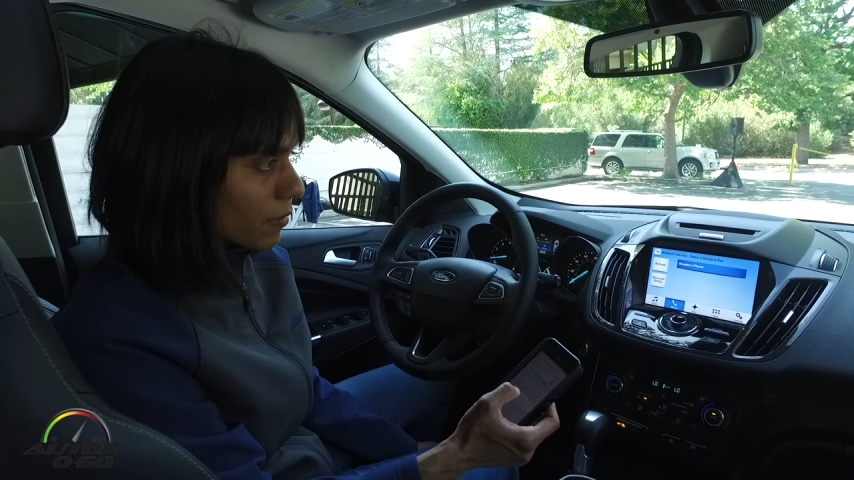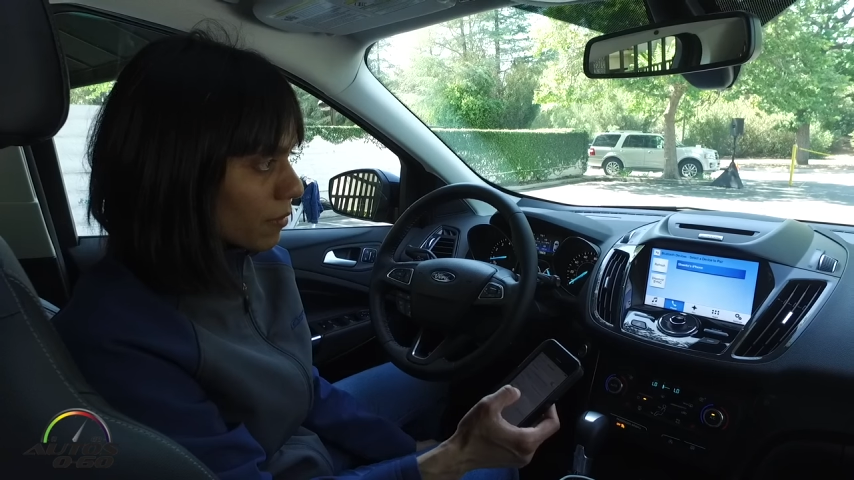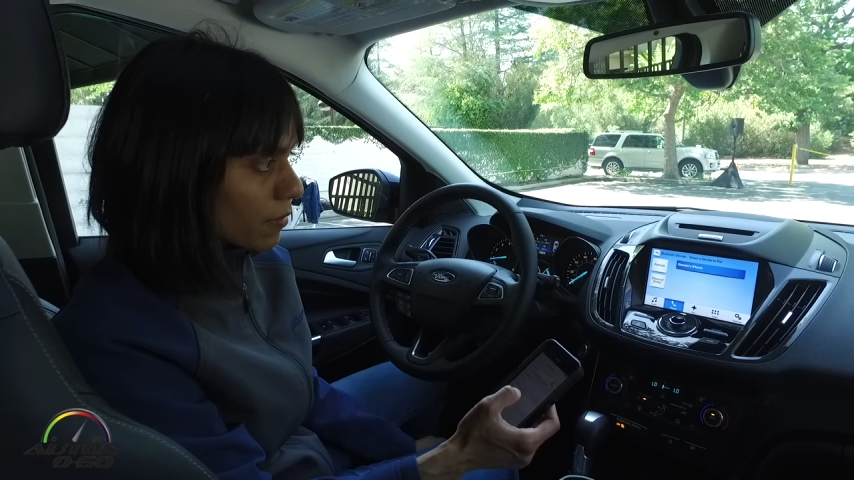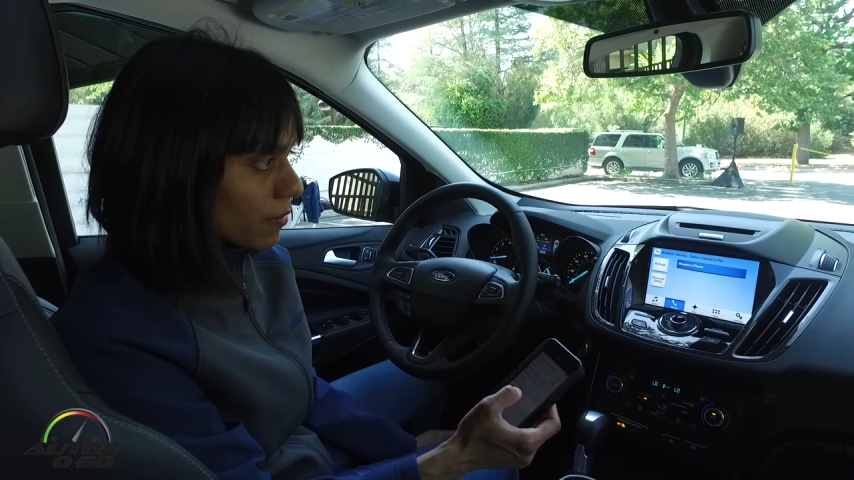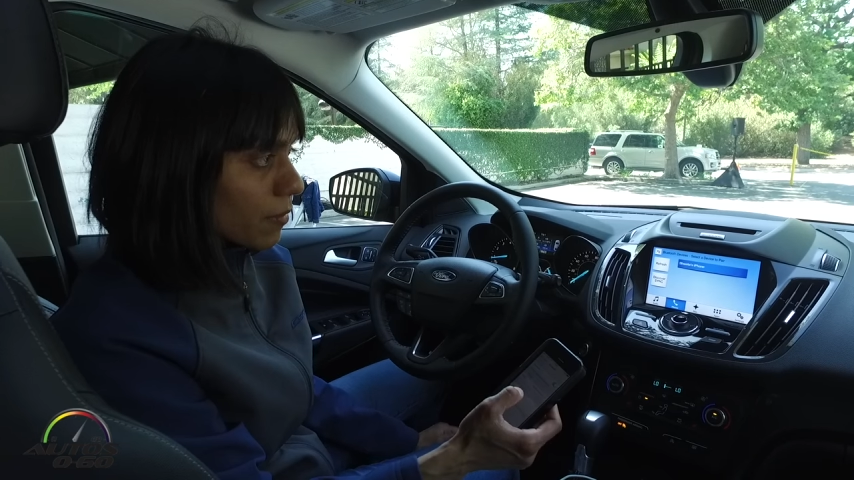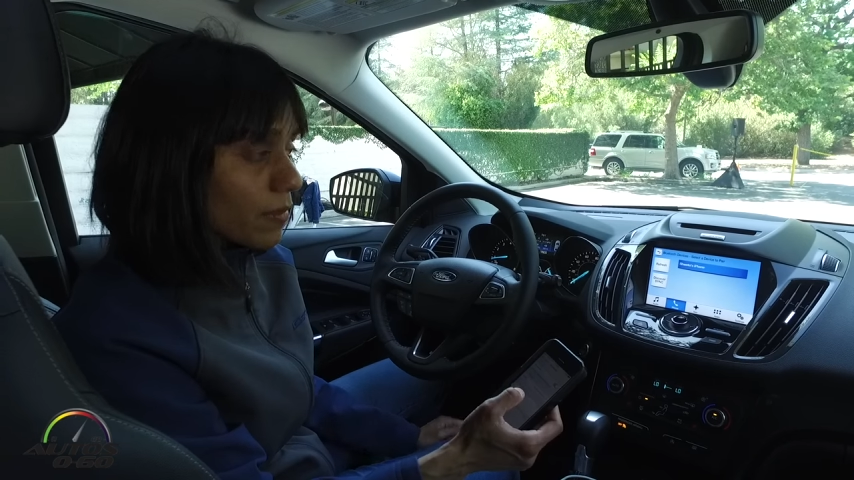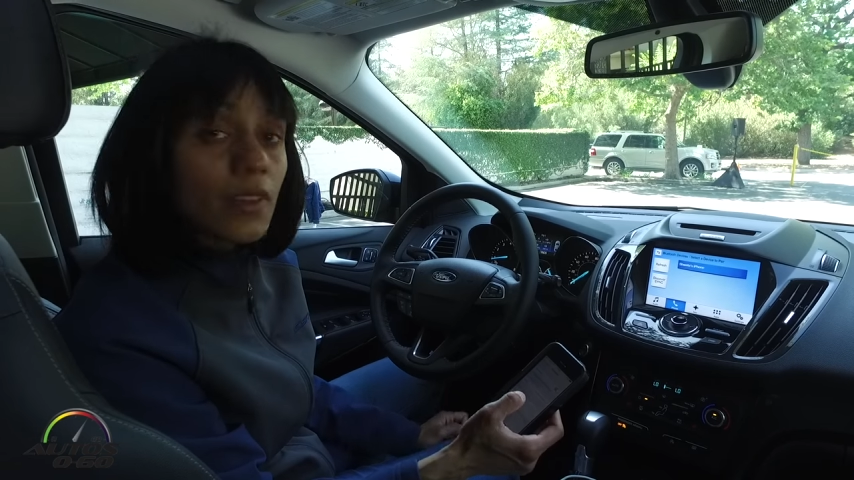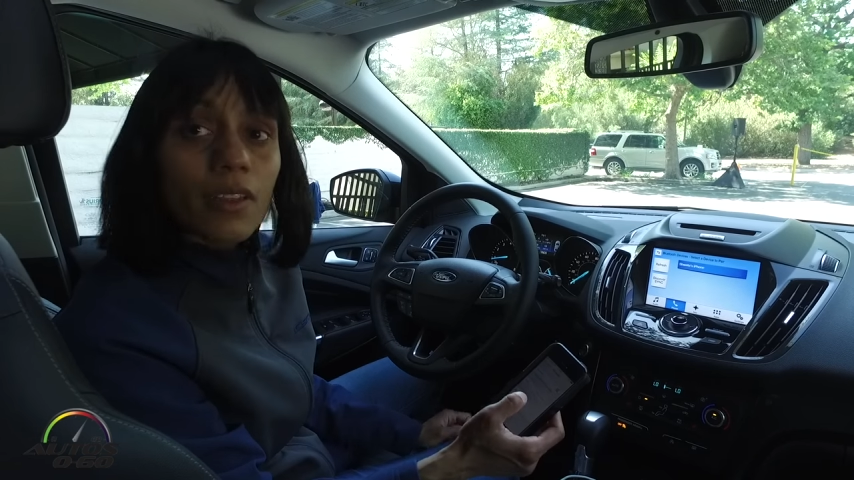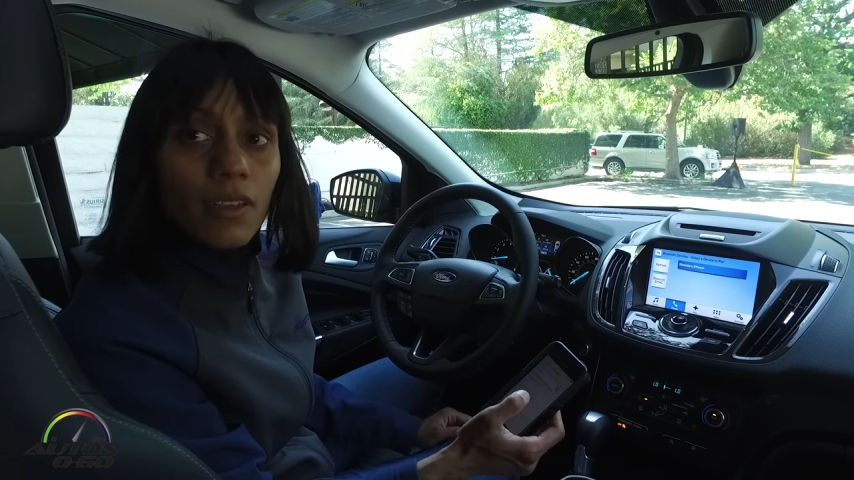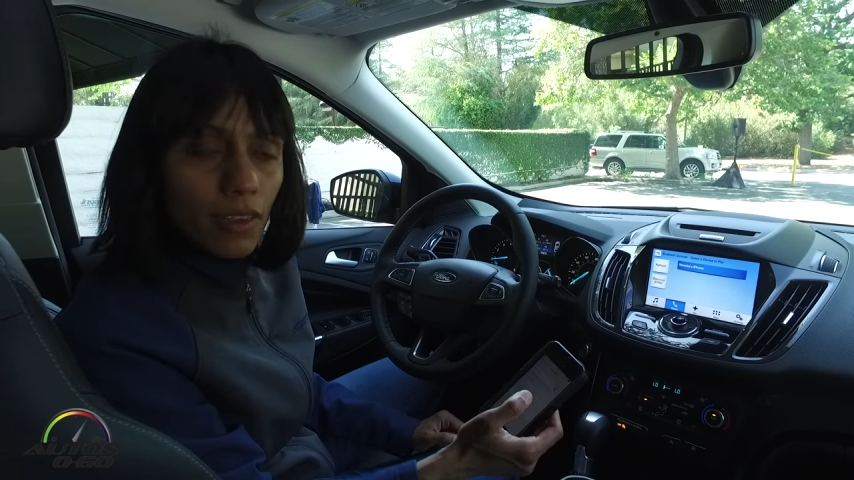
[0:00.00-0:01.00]
One of the
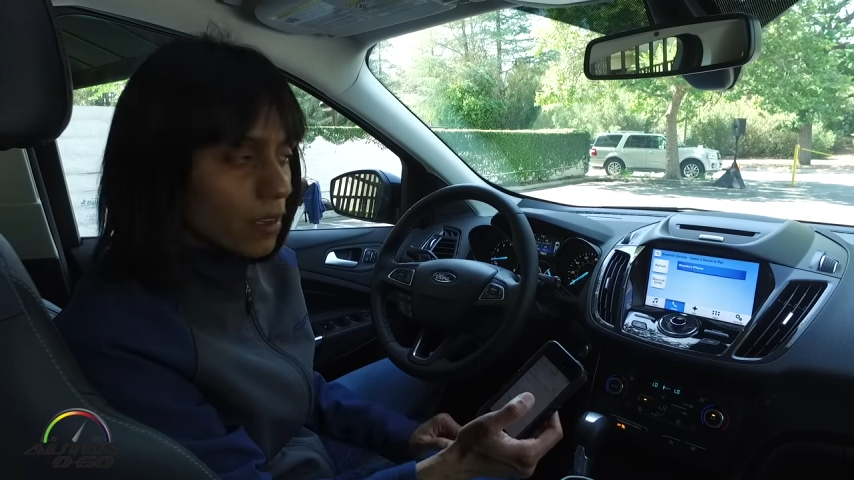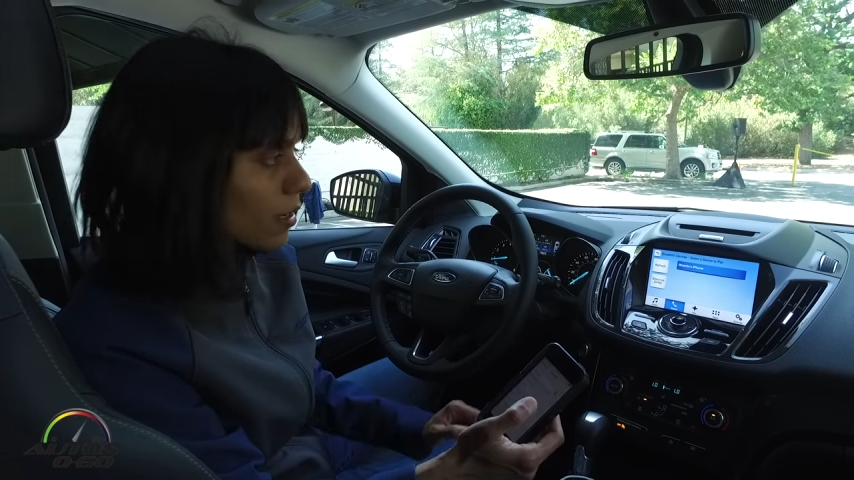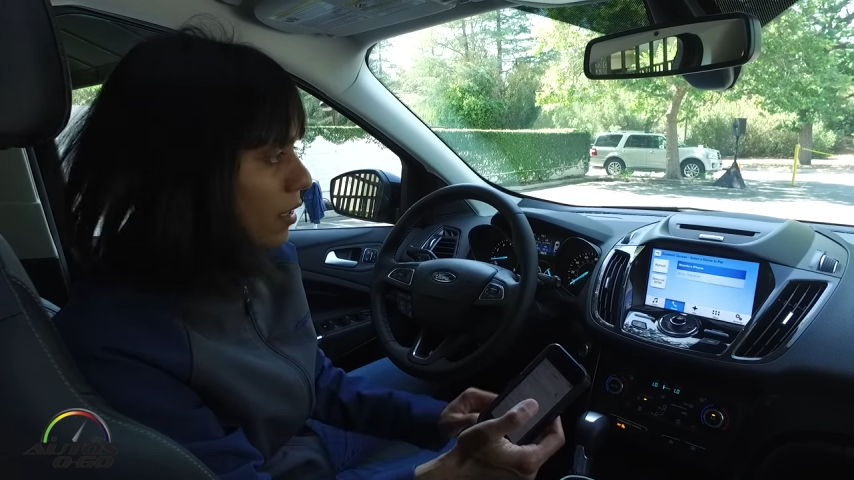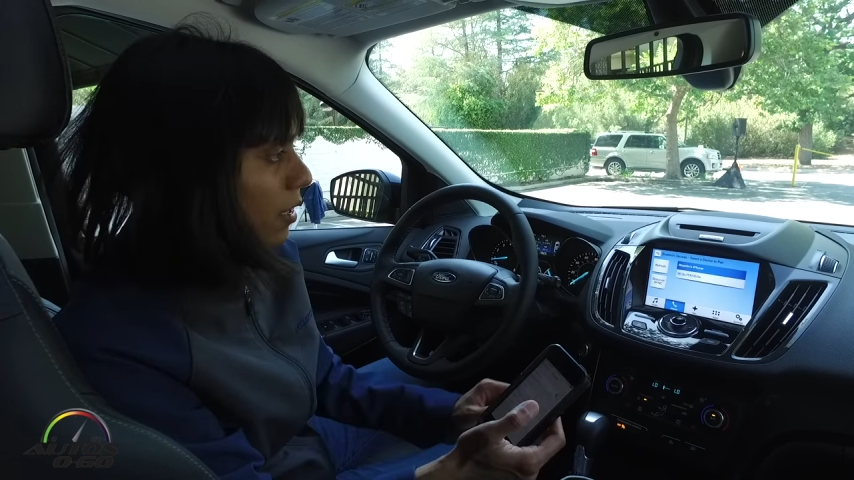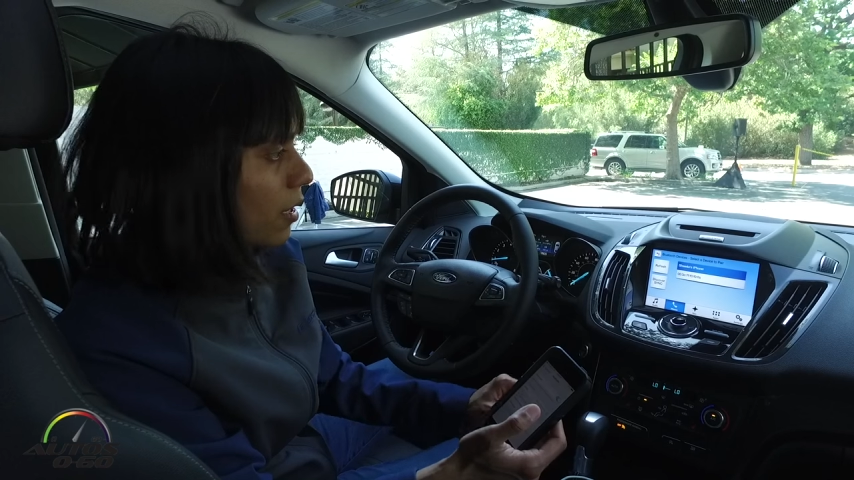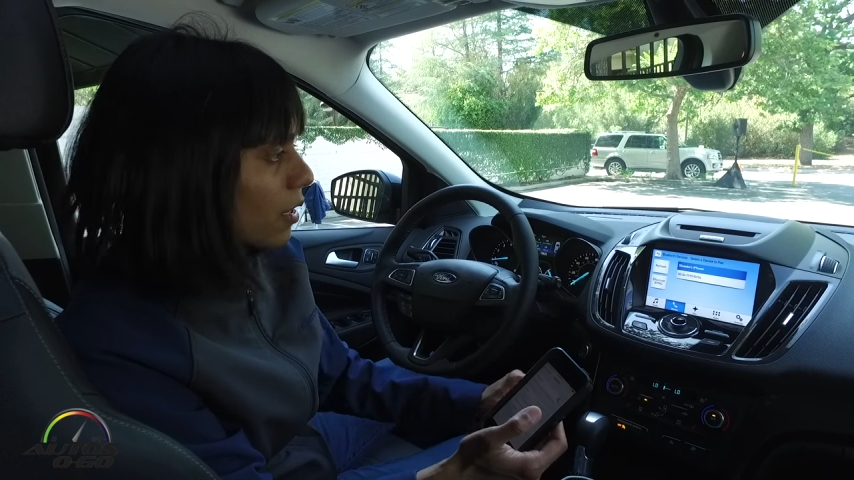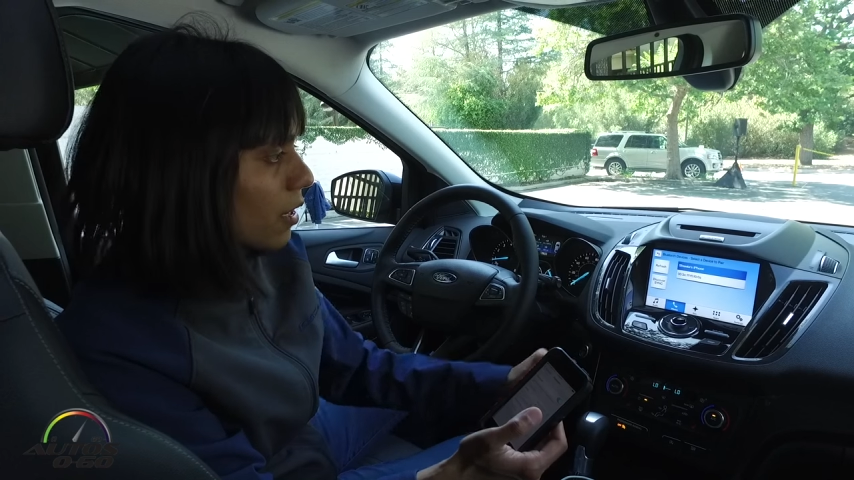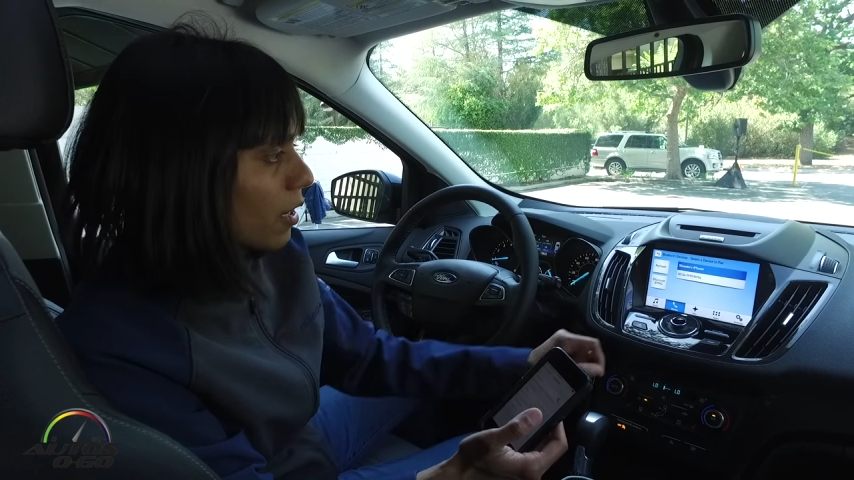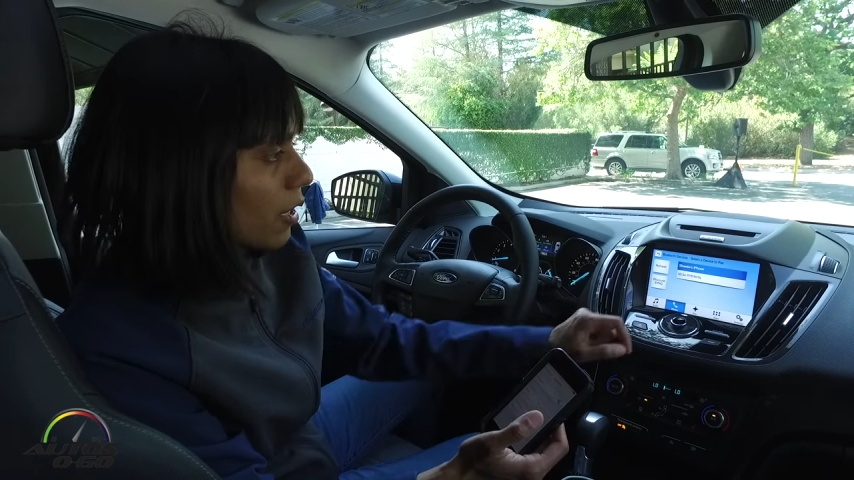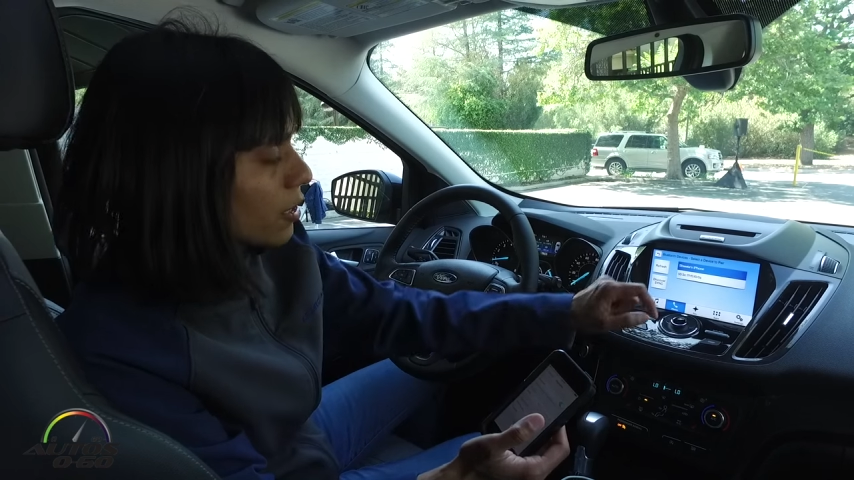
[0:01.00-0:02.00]
devices found by SYNC.